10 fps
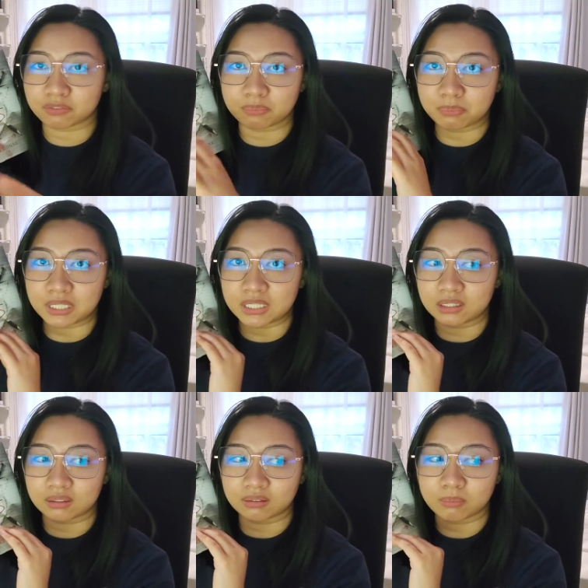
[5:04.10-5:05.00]
of
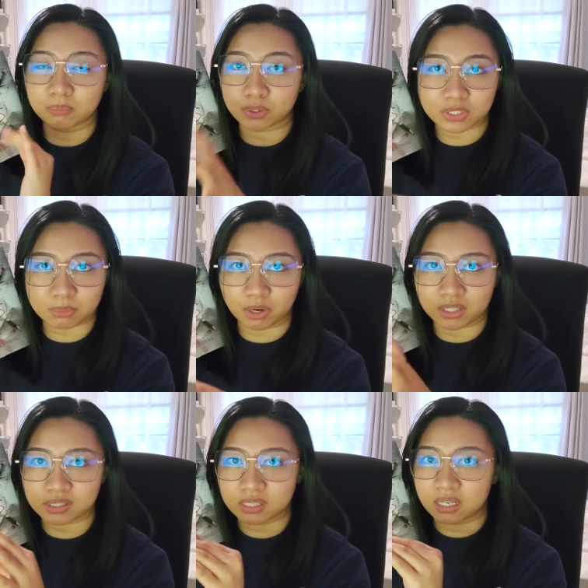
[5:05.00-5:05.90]
being book
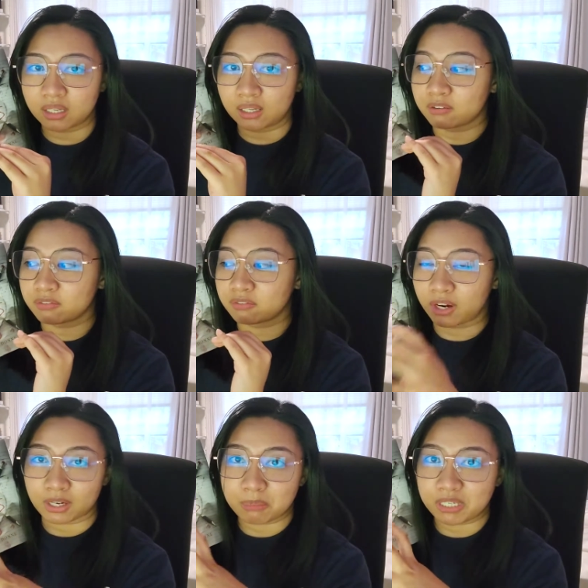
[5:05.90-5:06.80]
smart. They're
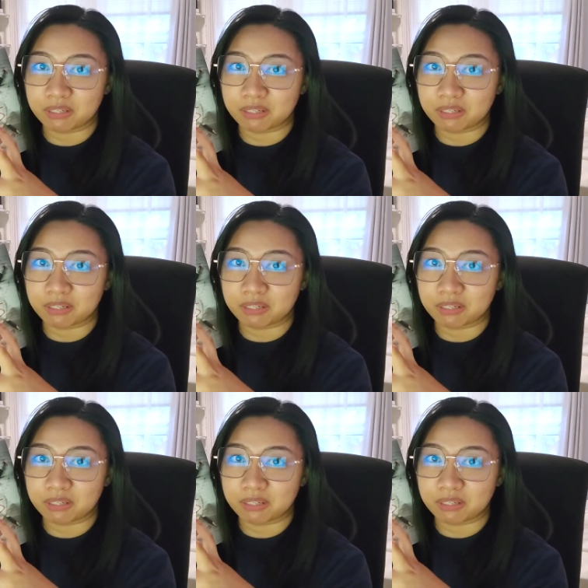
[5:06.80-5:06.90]
very